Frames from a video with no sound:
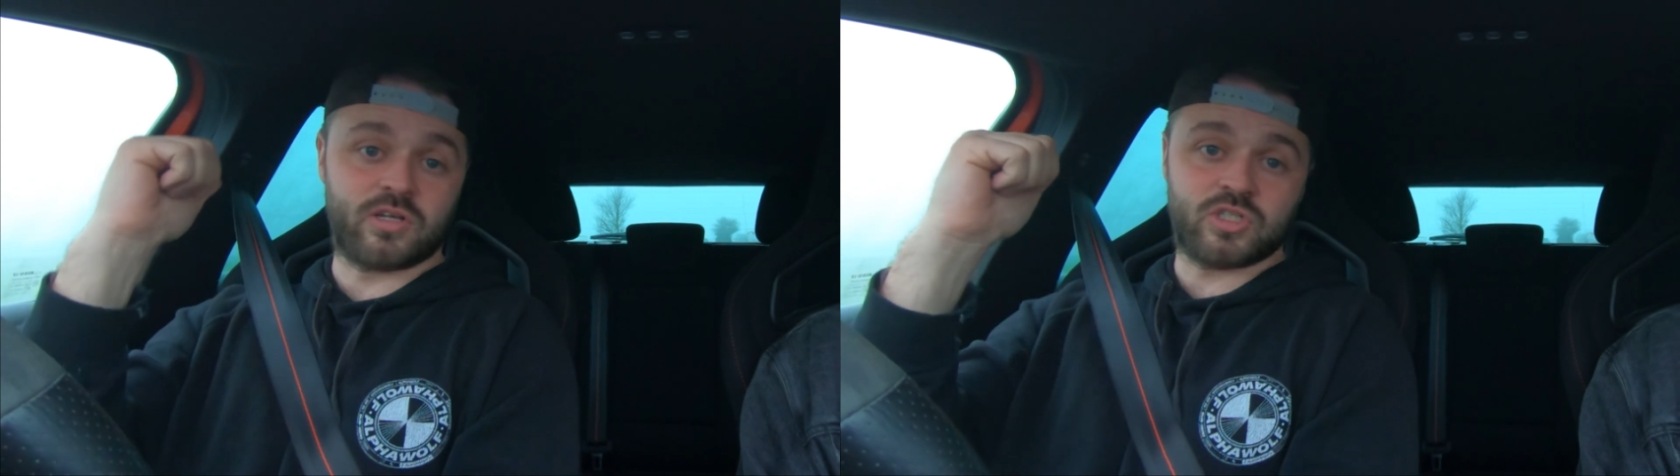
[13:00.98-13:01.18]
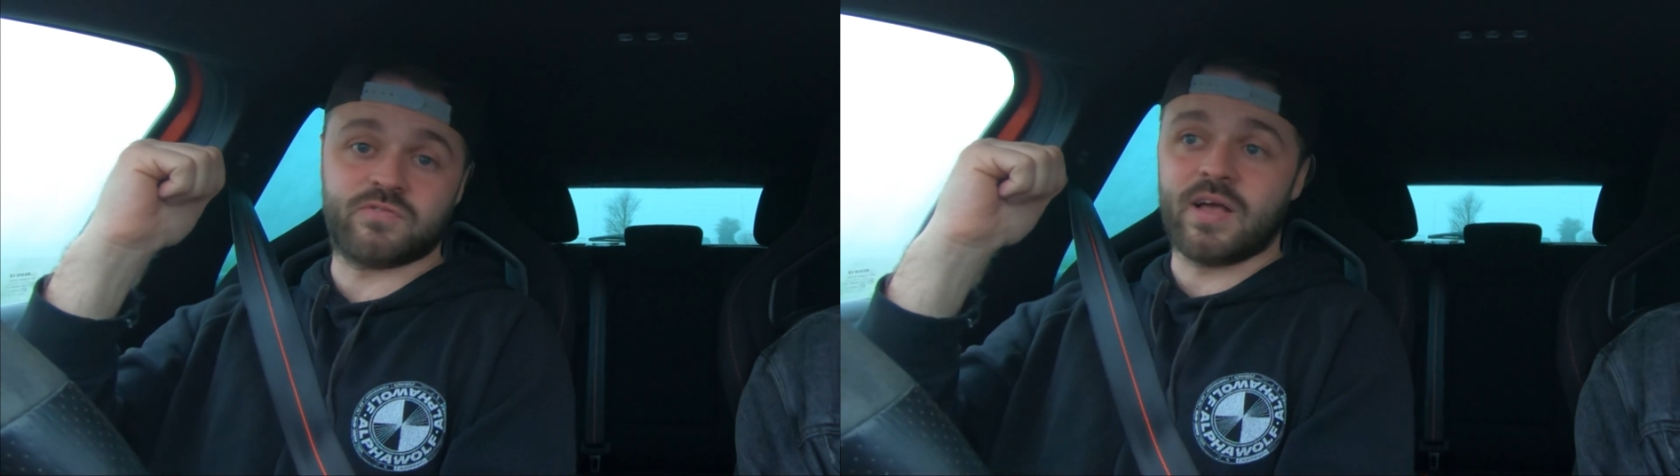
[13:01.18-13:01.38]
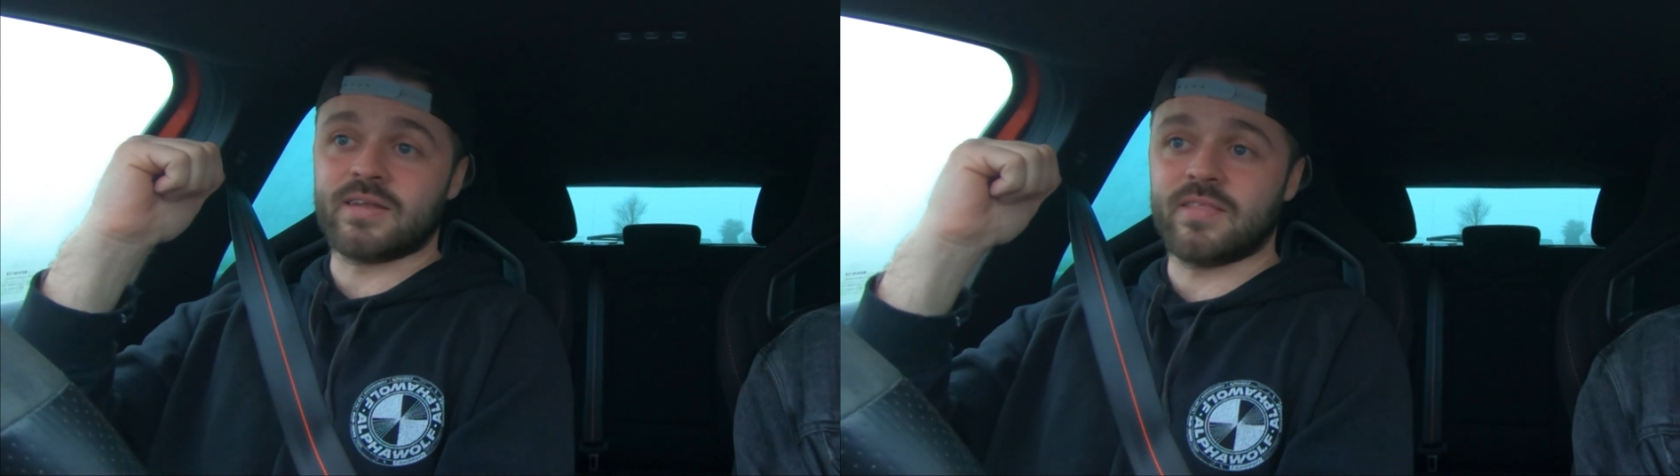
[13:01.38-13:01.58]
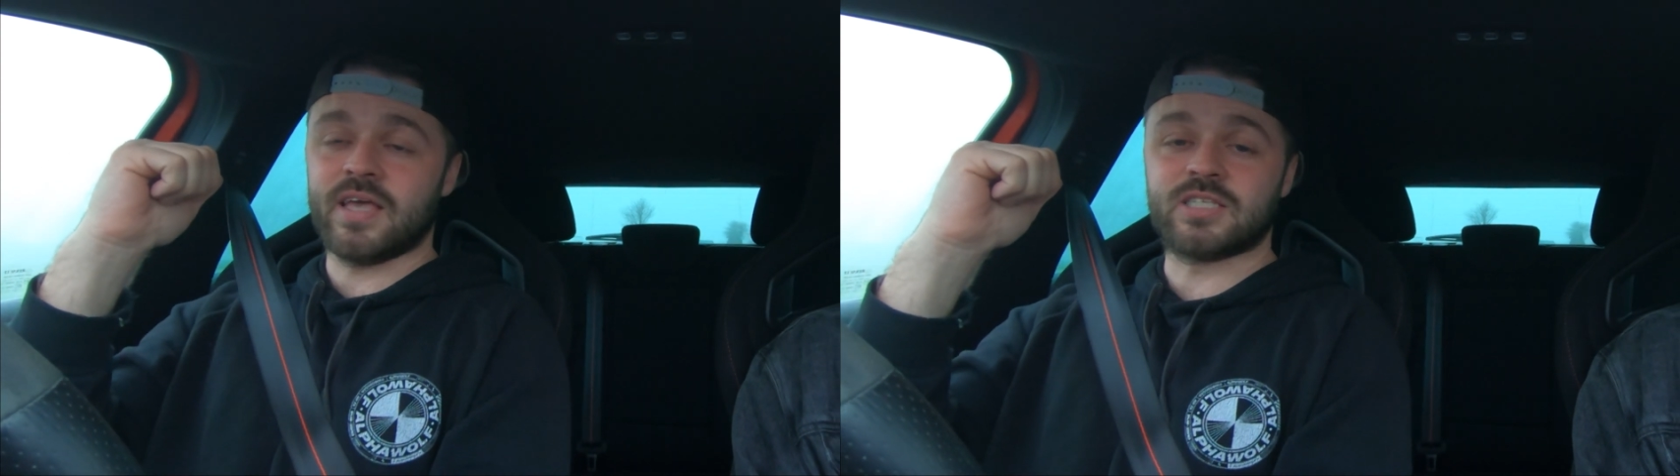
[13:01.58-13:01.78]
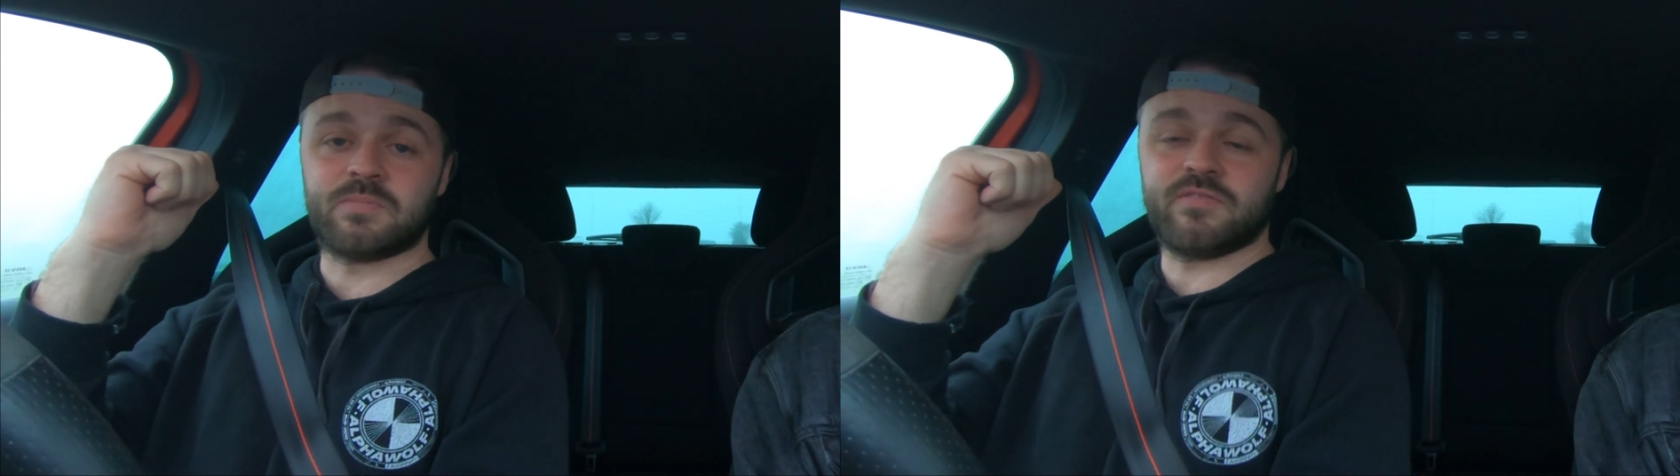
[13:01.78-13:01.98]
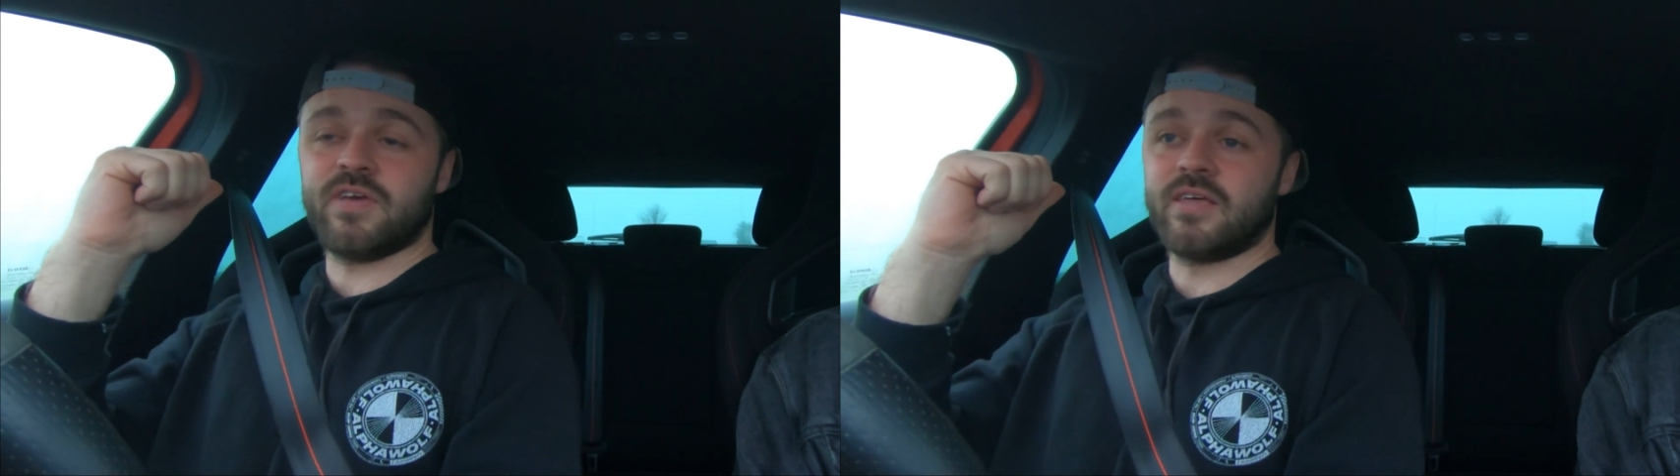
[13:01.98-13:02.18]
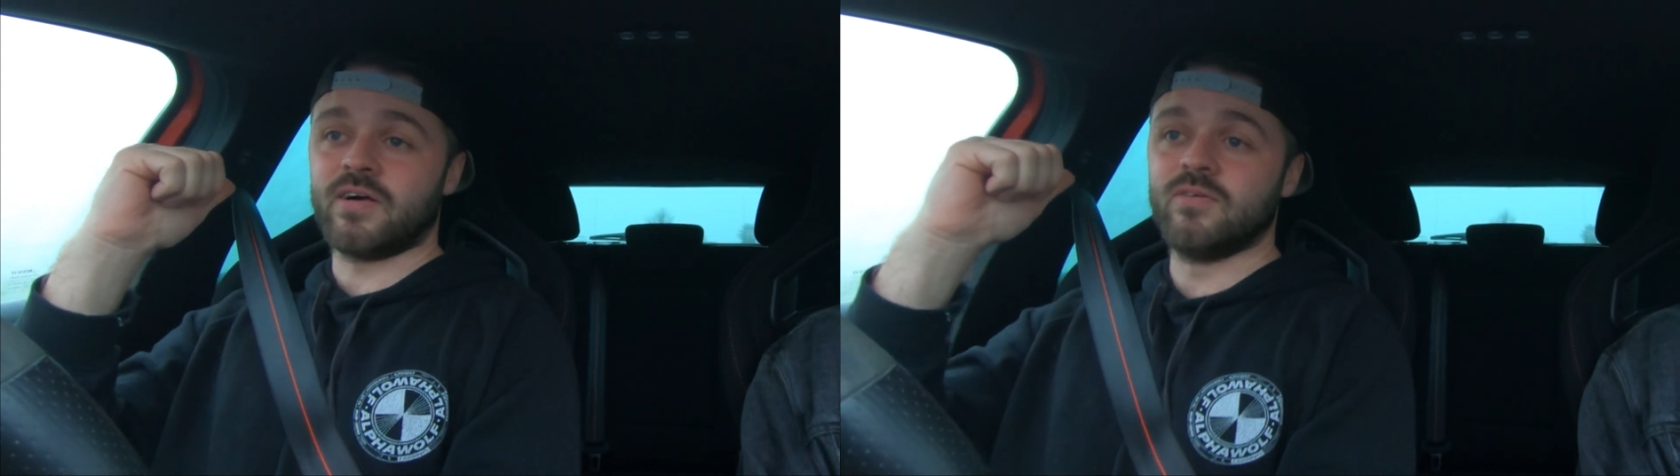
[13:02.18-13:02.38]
I just found out there, to be fair though,